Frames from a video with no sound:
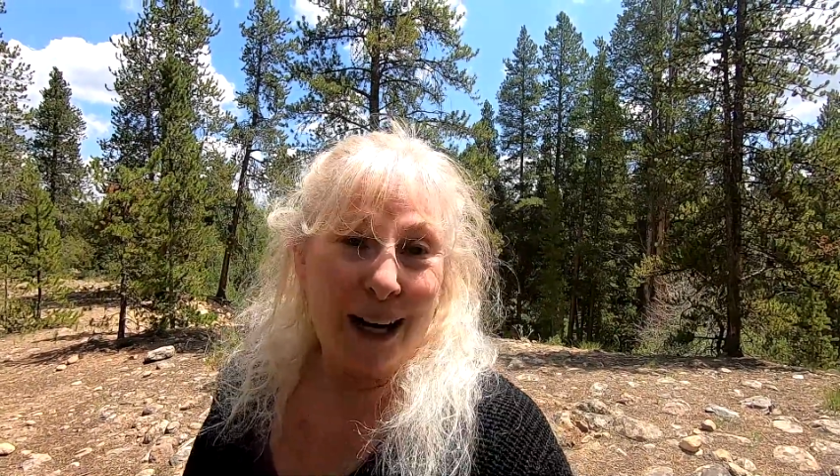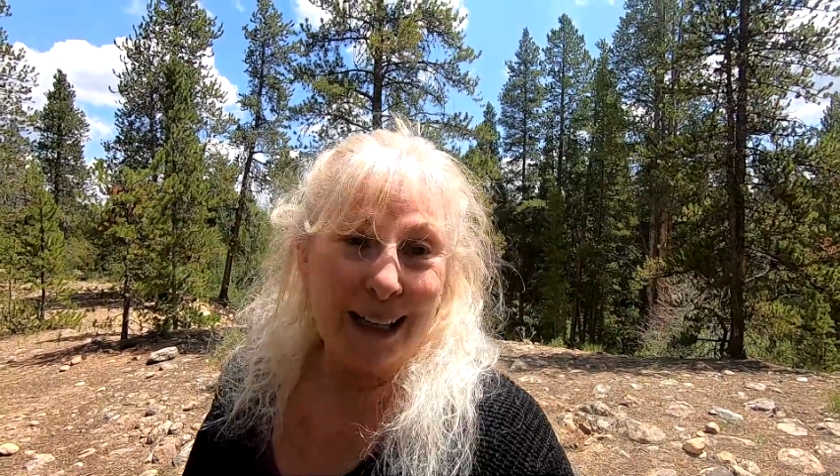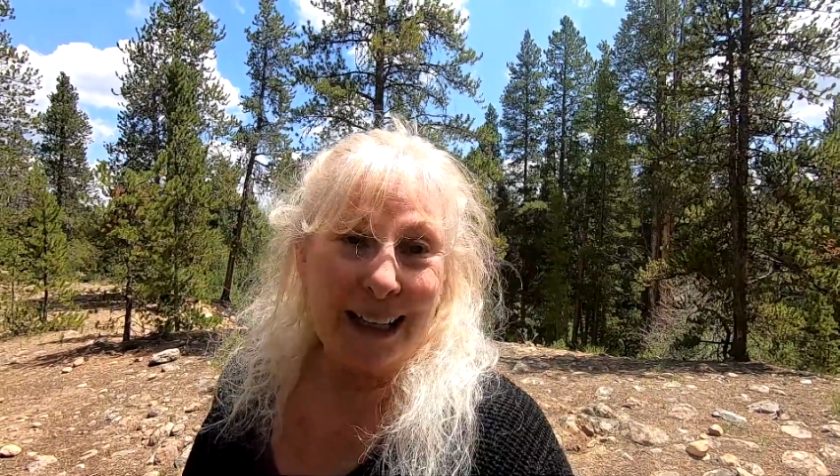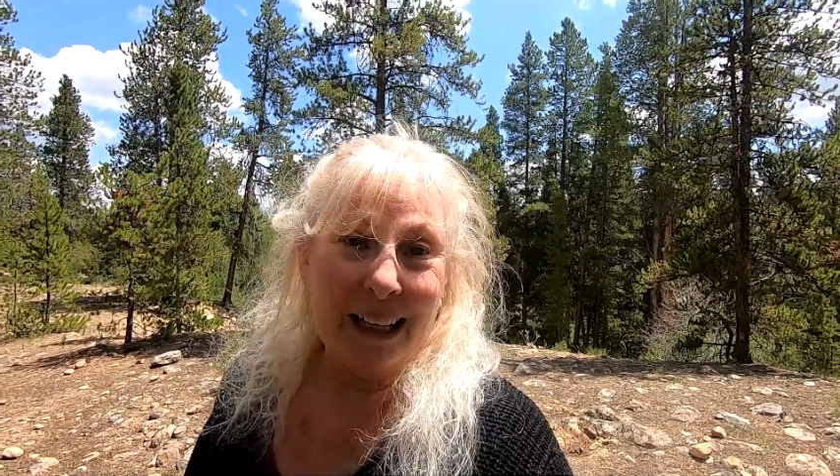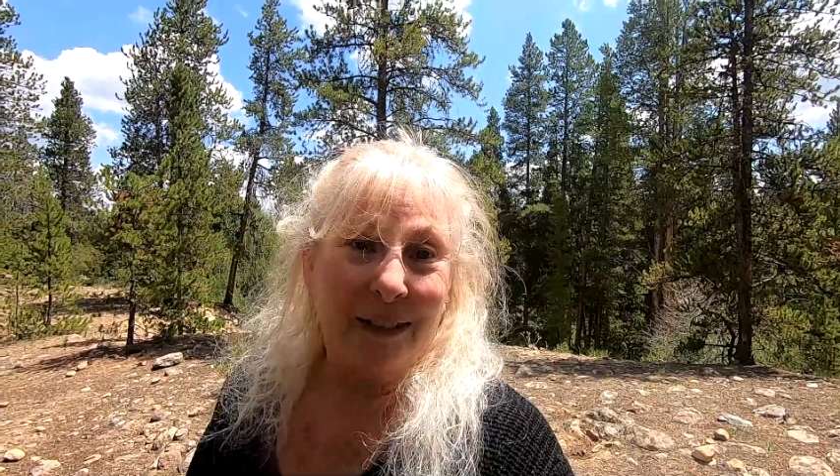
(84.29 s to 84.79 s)

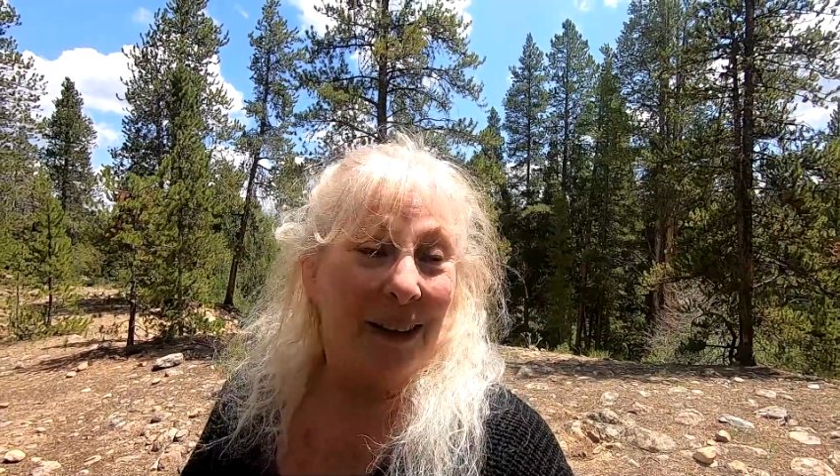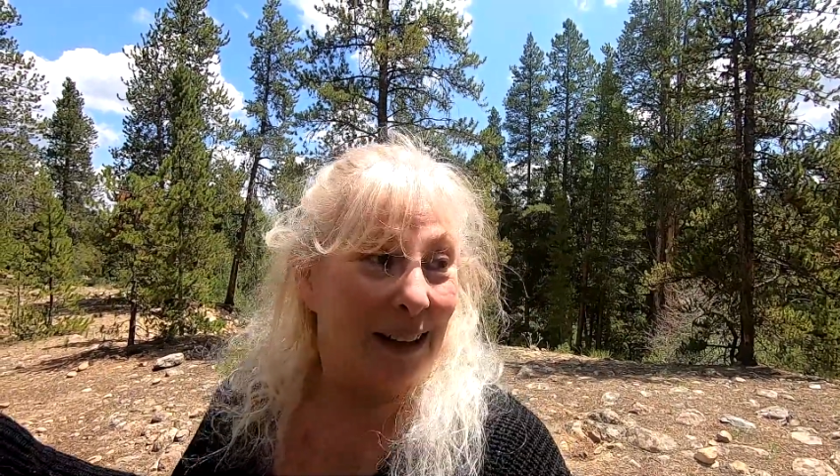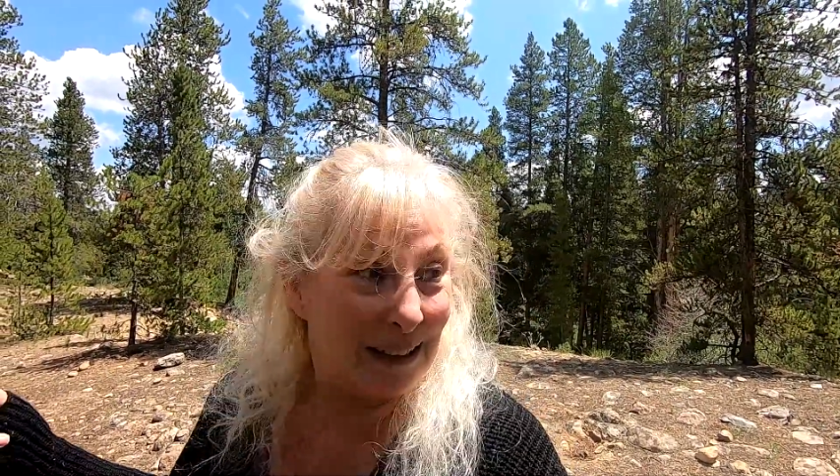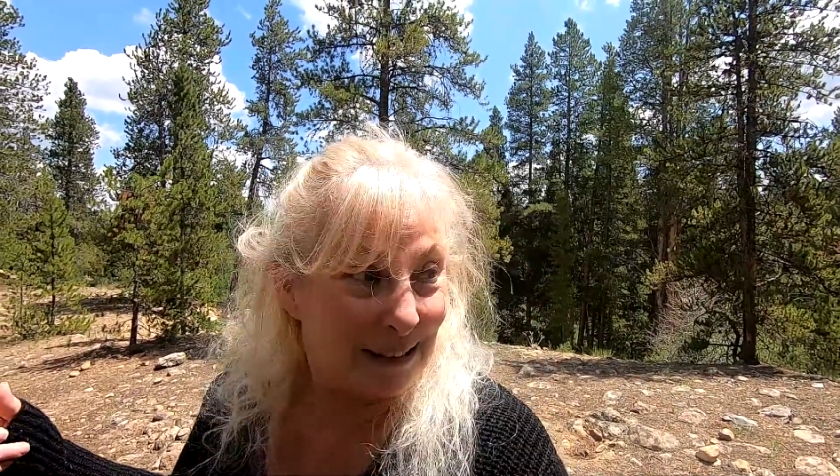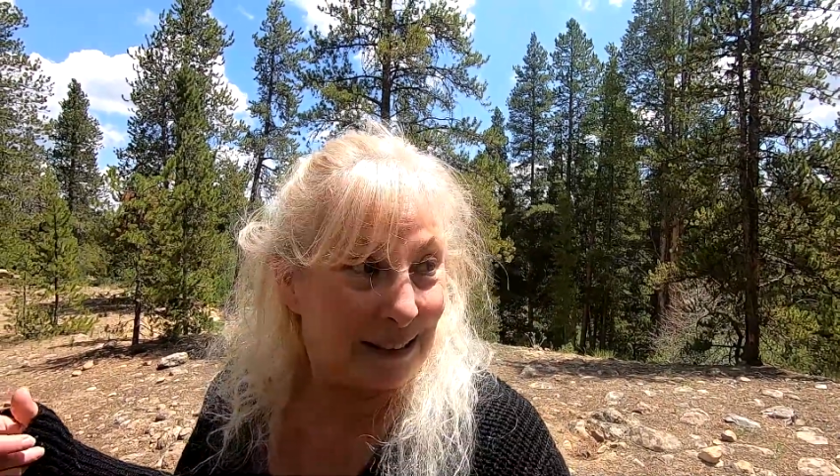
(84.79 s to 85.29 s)
leave,
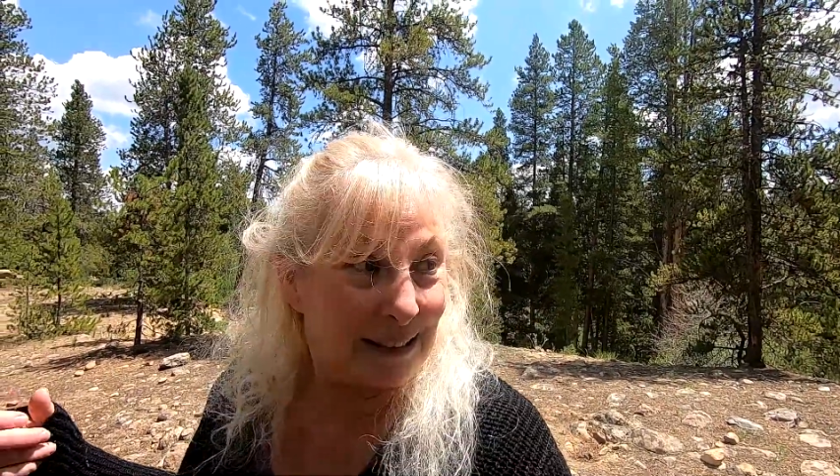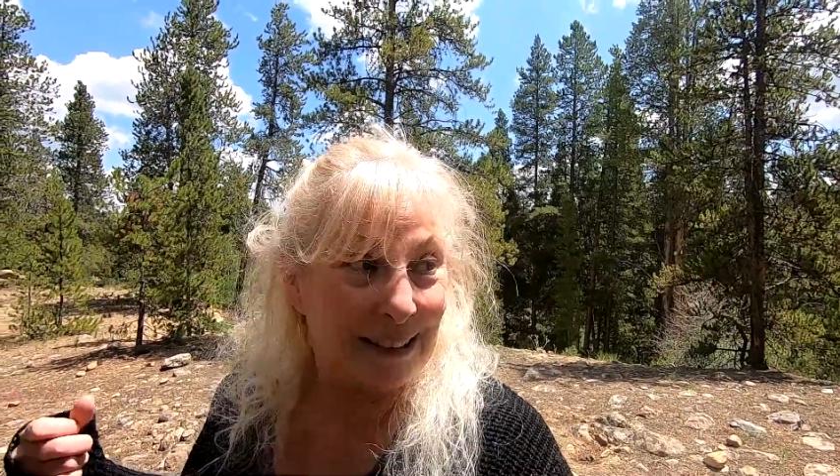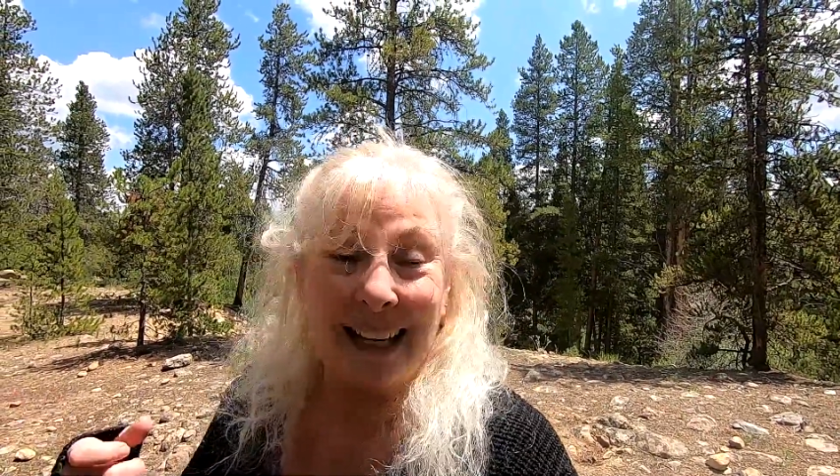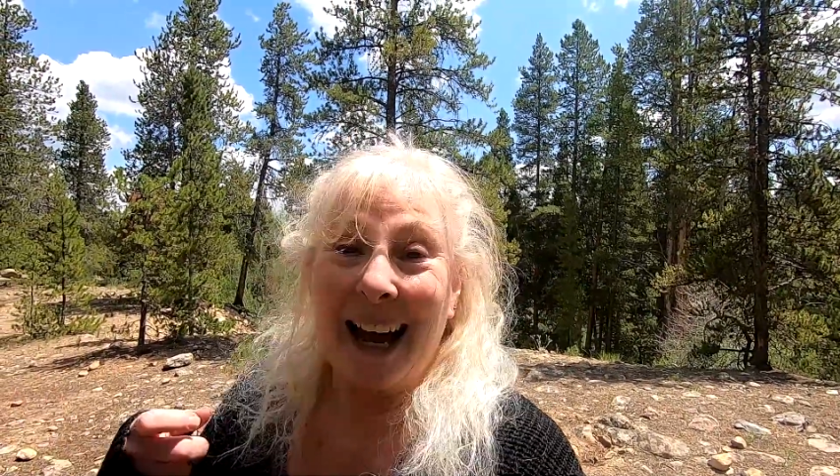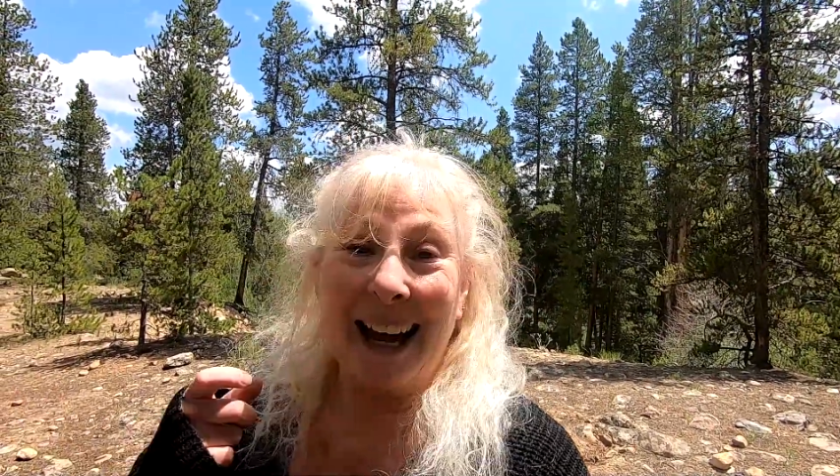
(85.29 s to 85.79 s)

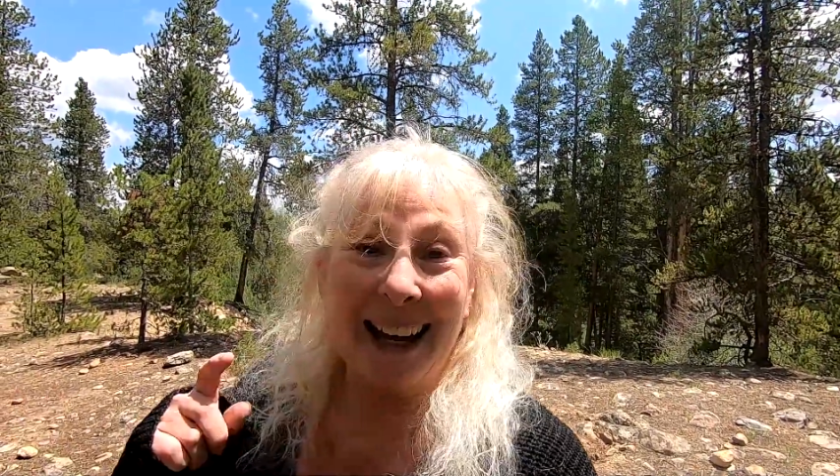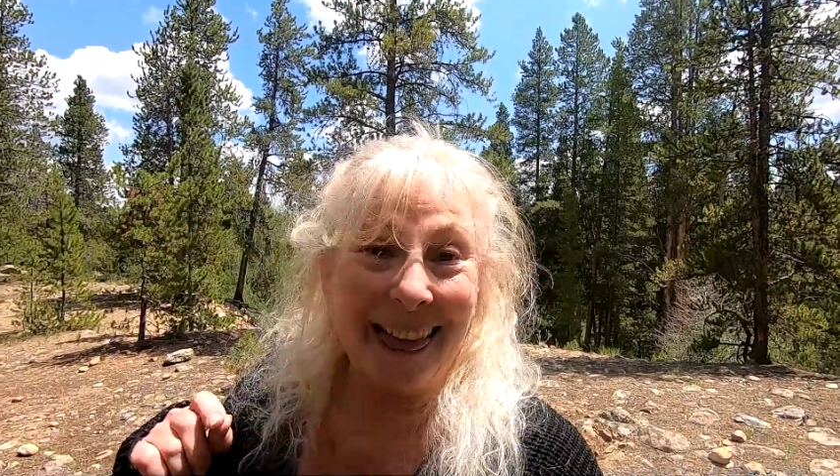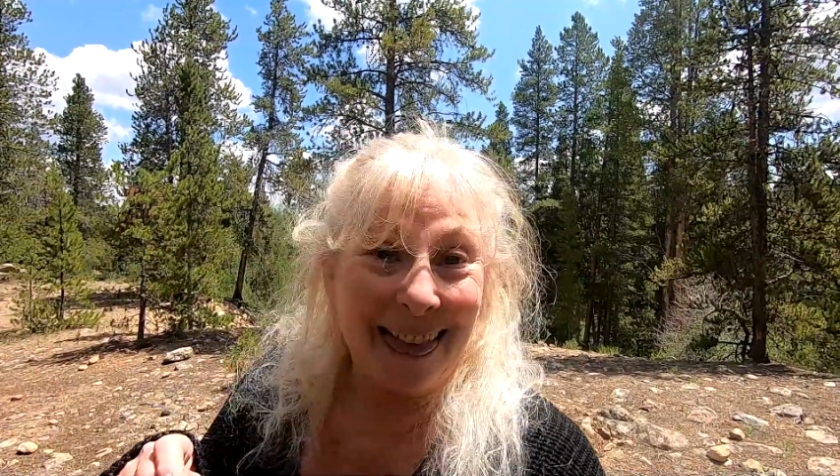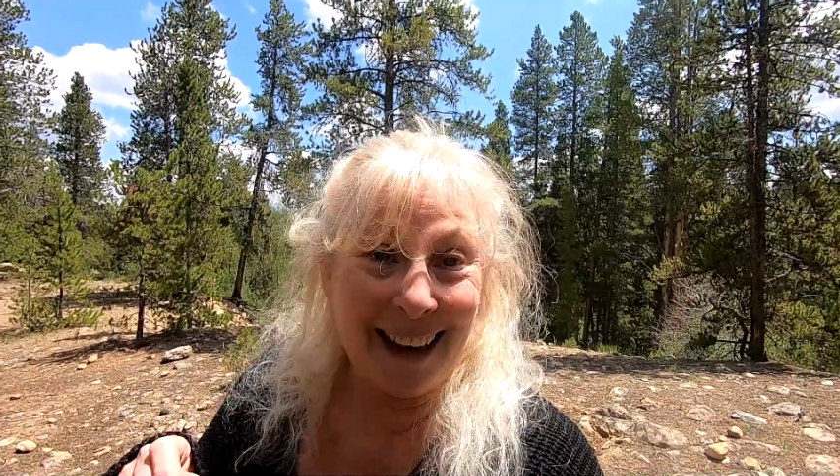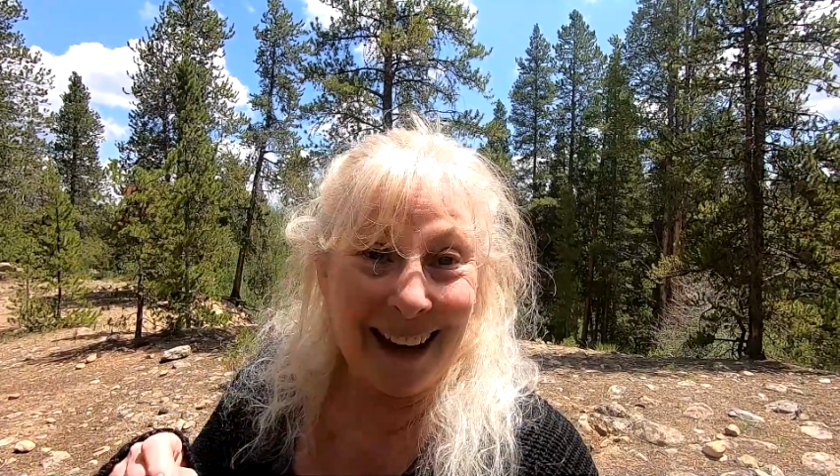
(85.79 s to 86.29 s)
I
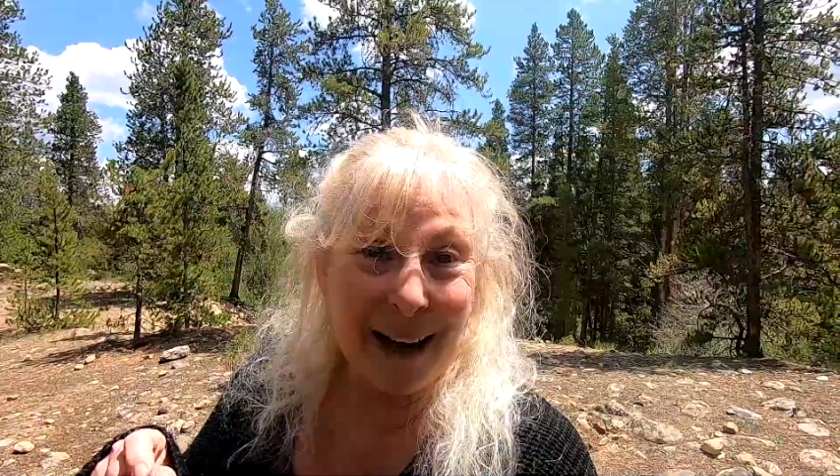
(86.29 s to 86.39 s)
think